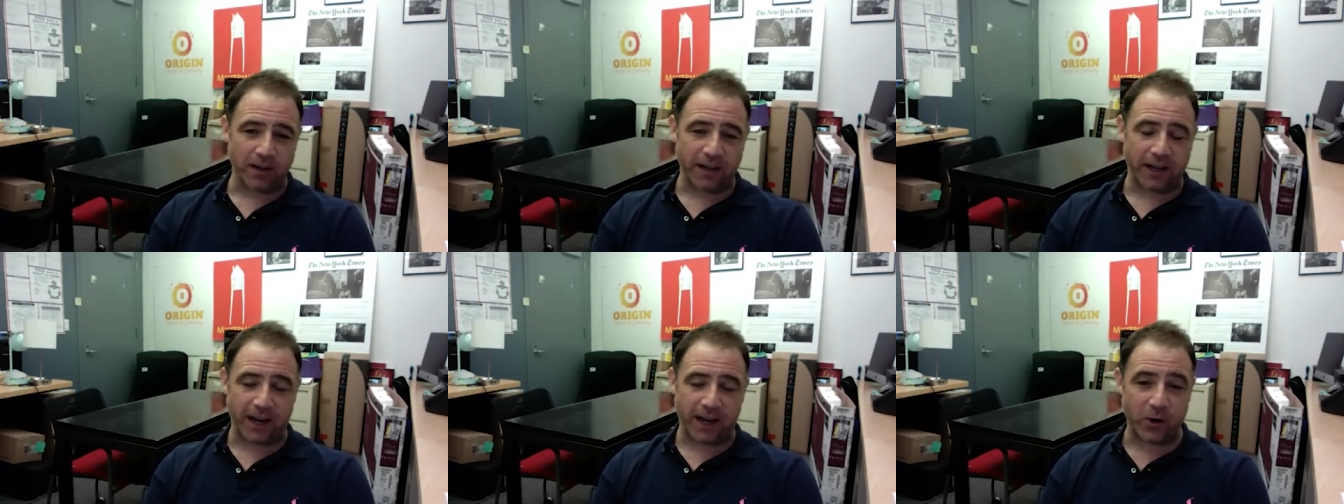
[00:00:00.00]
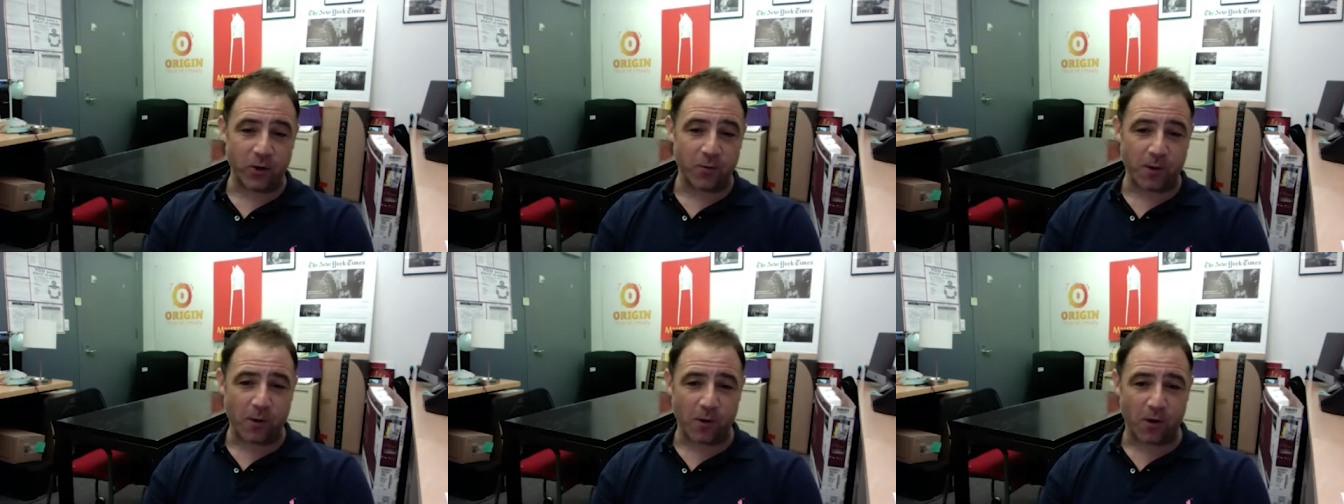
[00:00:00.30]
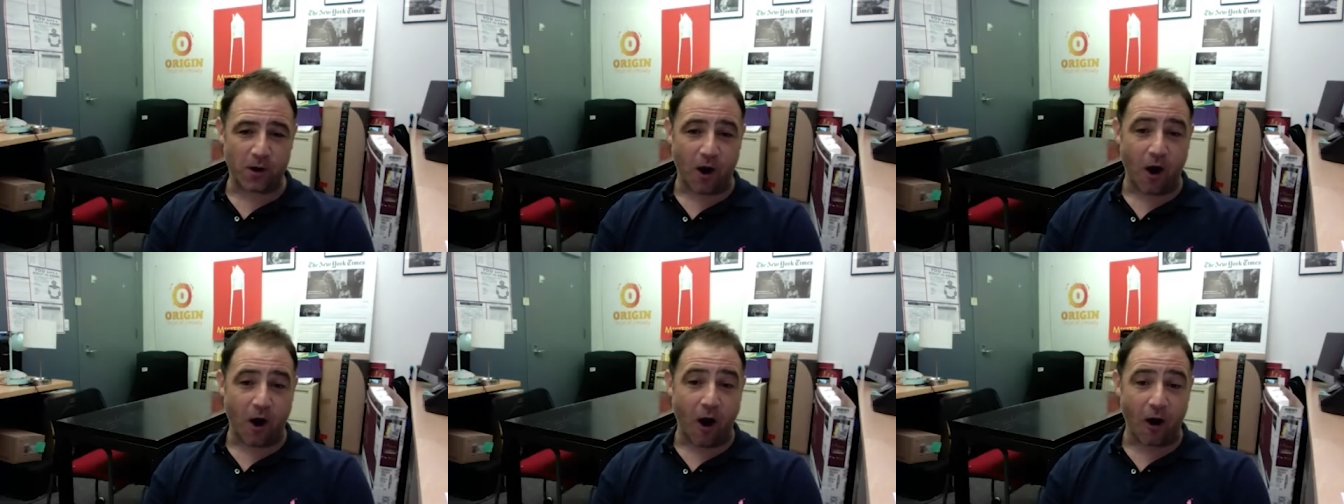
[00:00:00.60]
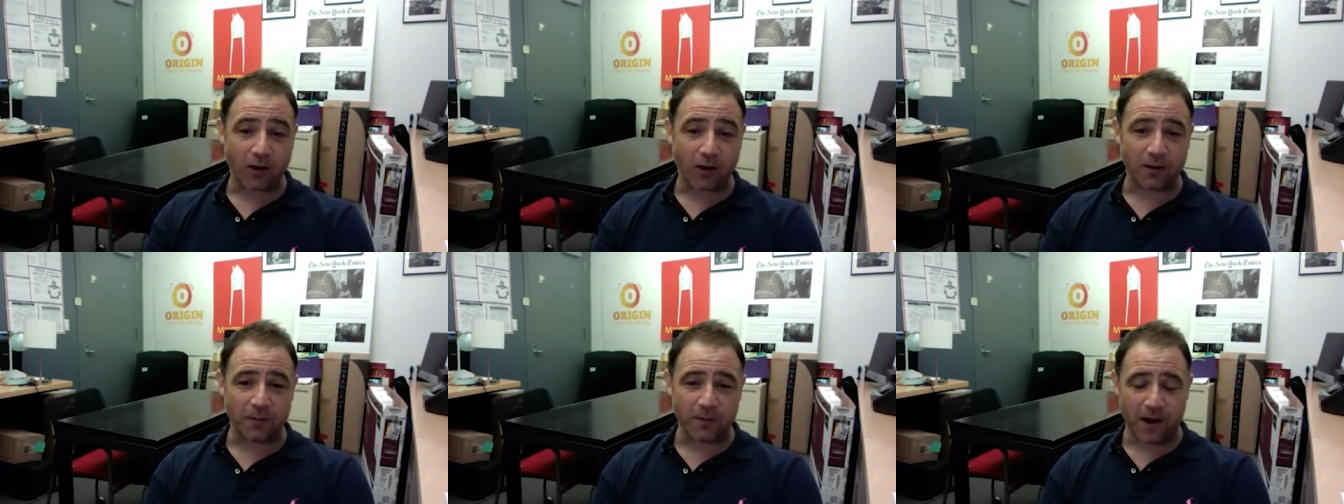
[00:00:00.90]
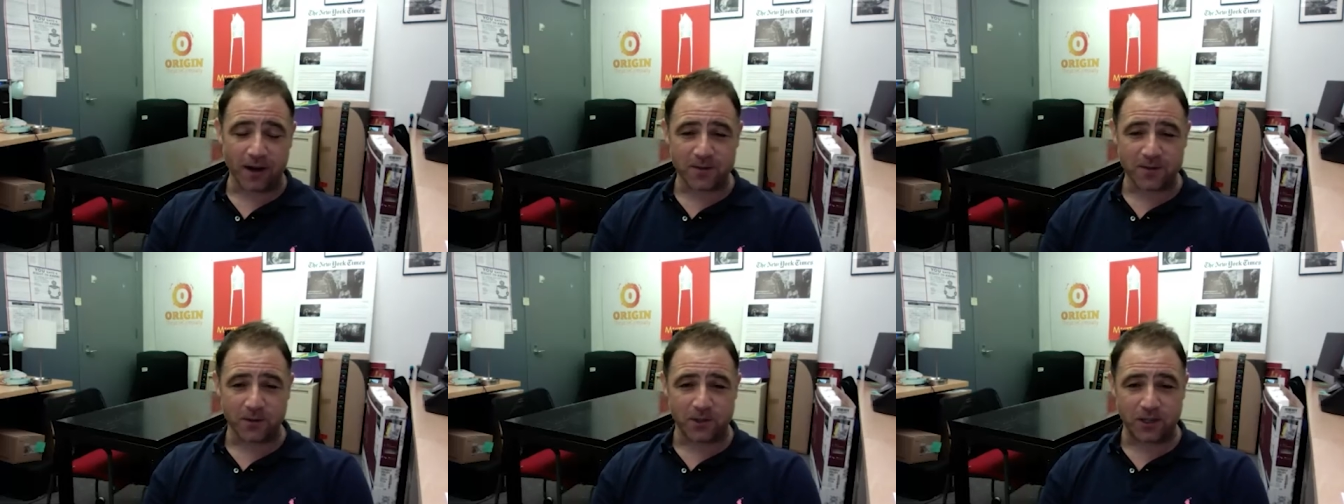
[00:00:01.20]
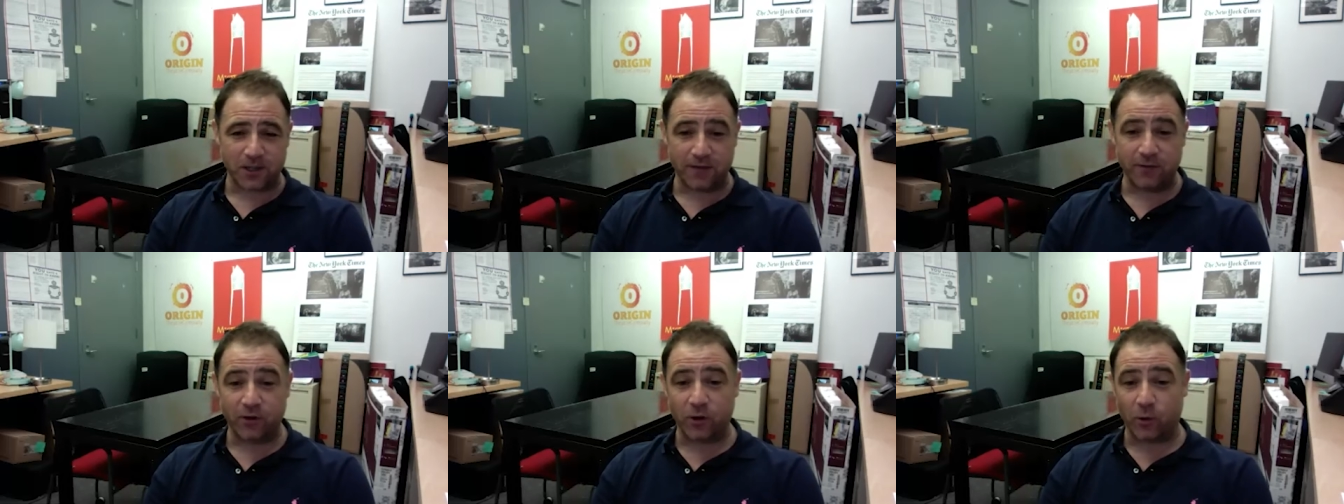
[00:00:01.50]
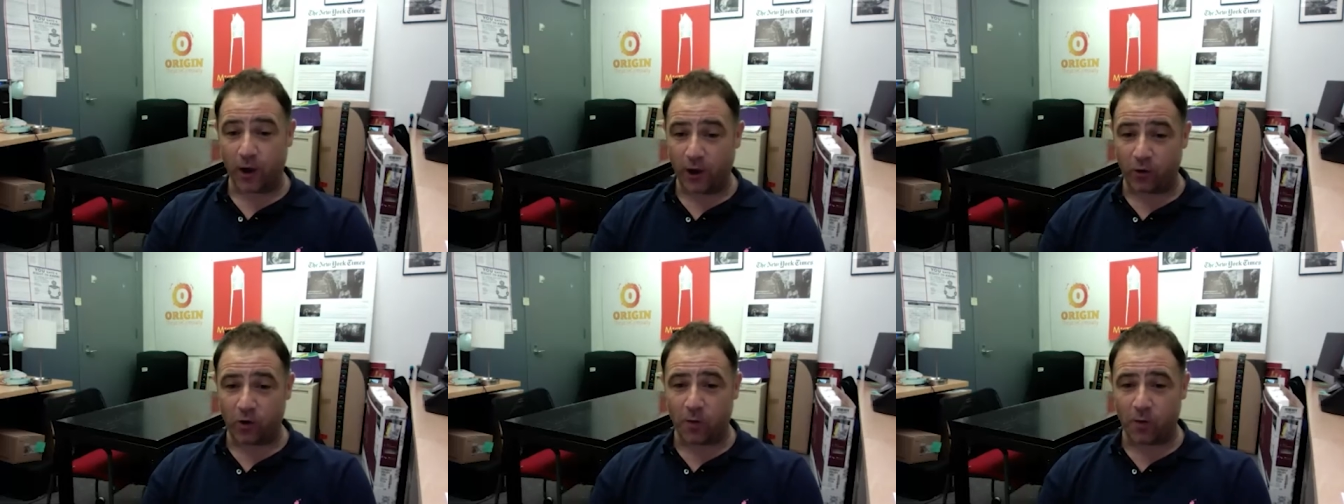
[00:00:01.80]
than I do about Cork, to be honest with you, even
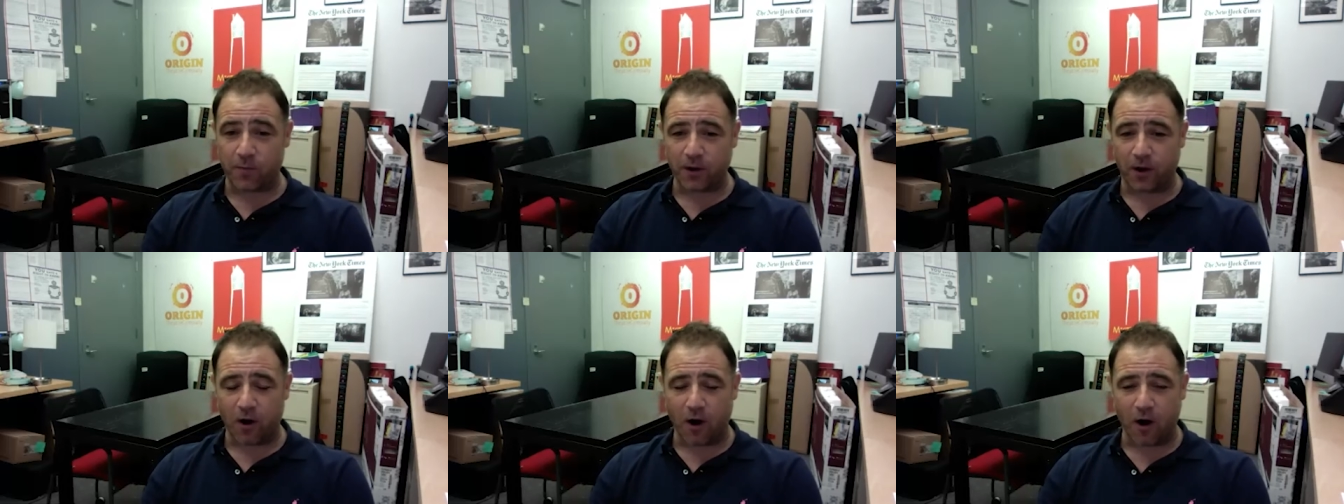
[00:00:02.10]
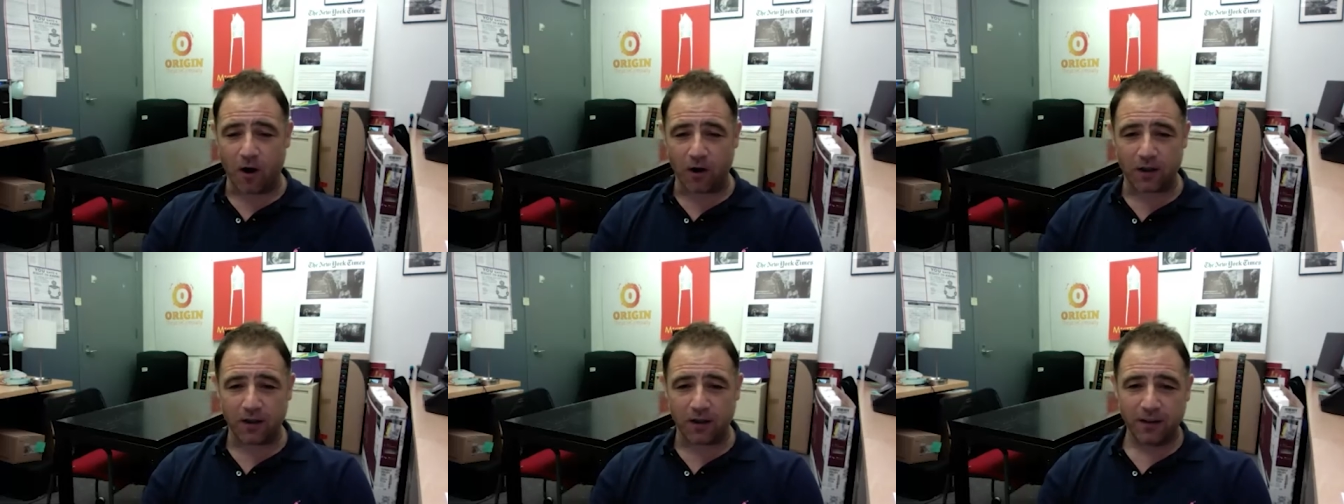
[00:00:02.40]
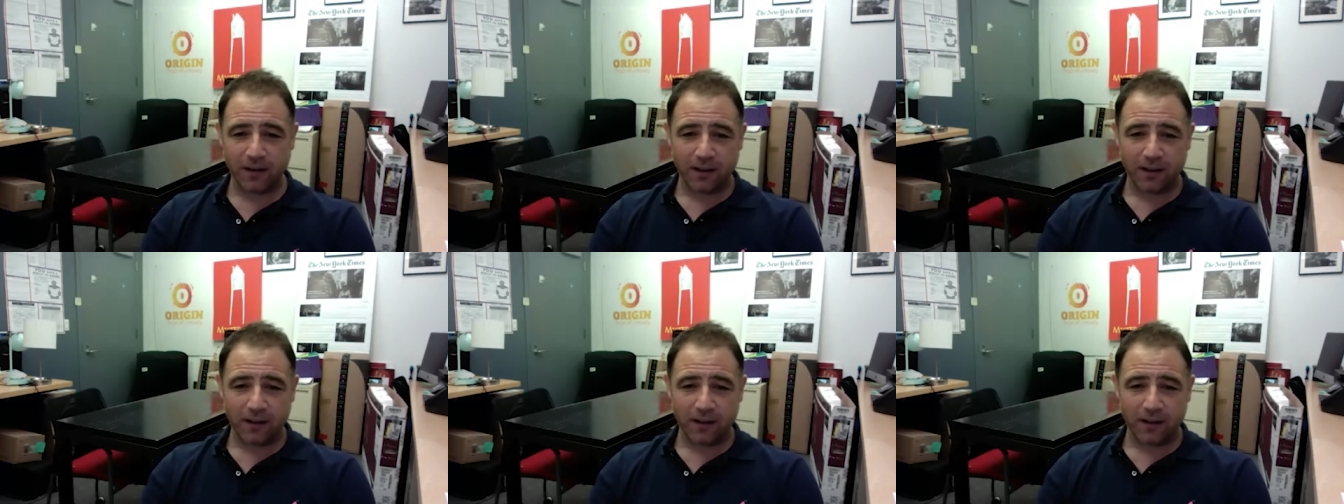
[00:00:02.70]
though I grew up in Cork.